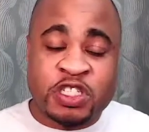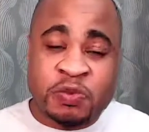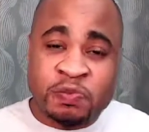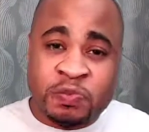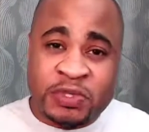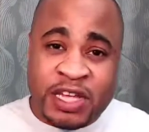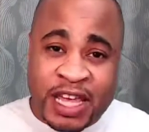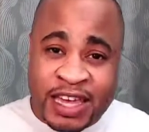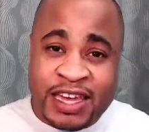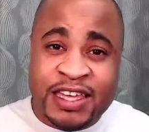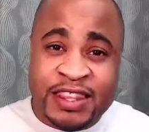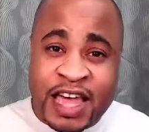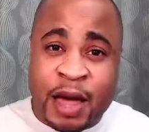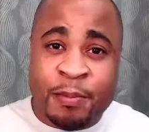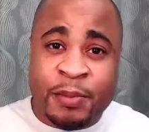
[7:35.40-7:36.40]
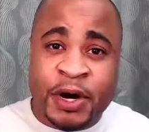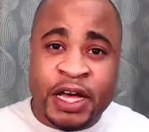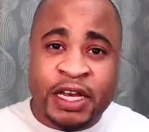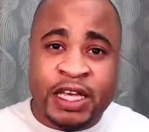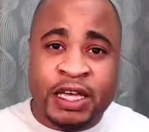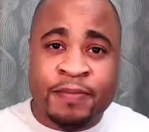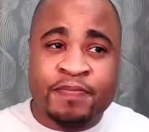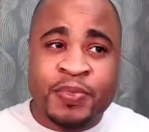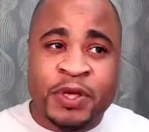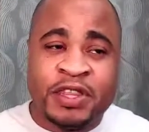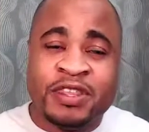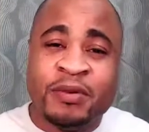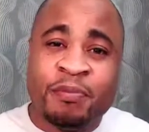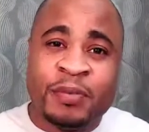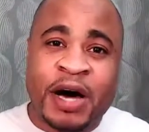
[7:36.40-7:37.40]
taking that money and
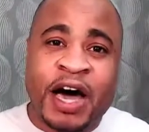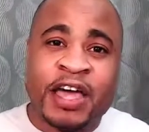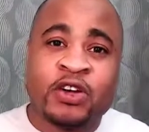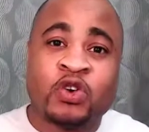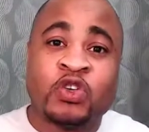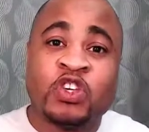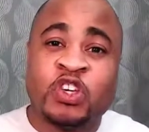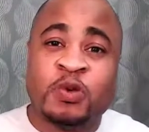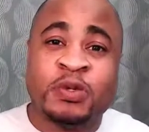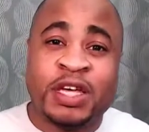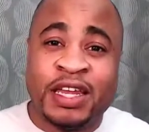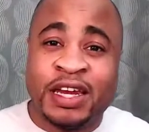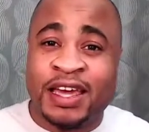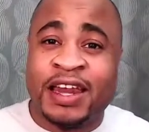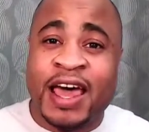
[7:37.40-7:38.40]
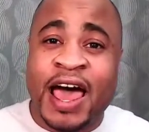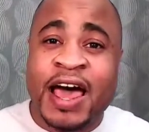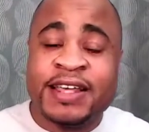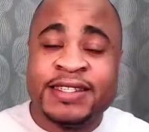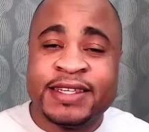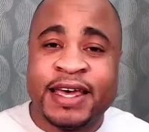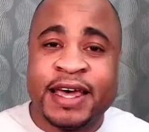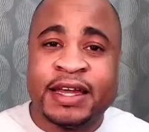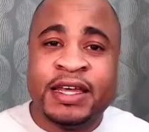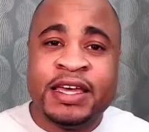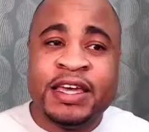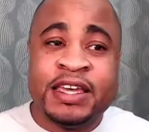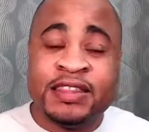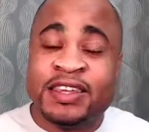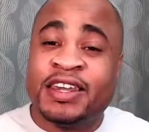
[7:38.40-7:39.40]
then buying or accumulating an asset,
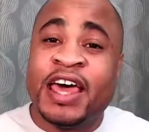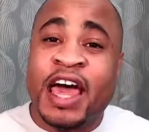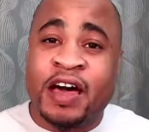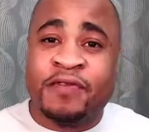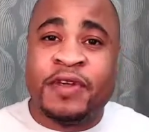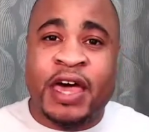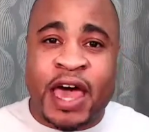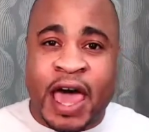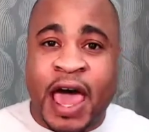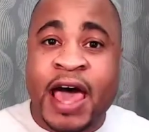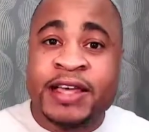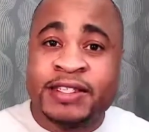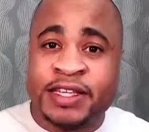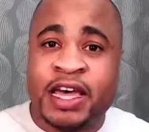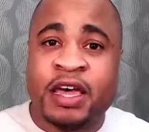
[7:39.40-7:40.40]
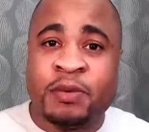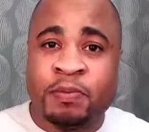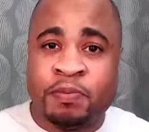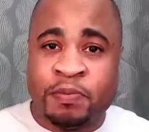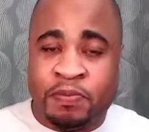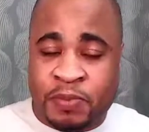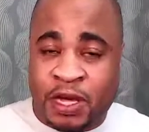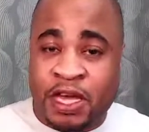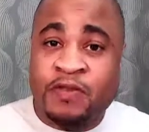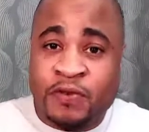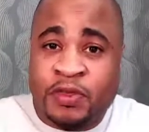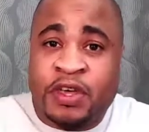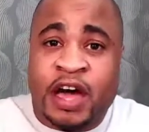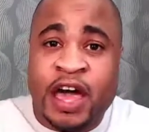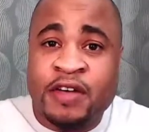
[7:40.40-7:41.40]
then have the asset pay for the
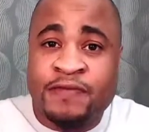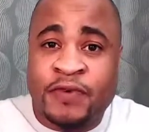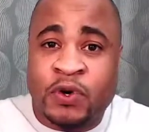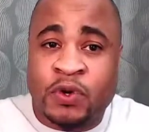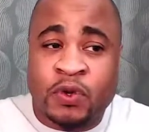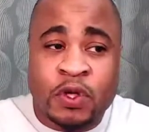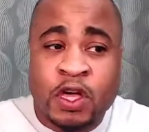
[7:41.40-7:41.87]
iPhone.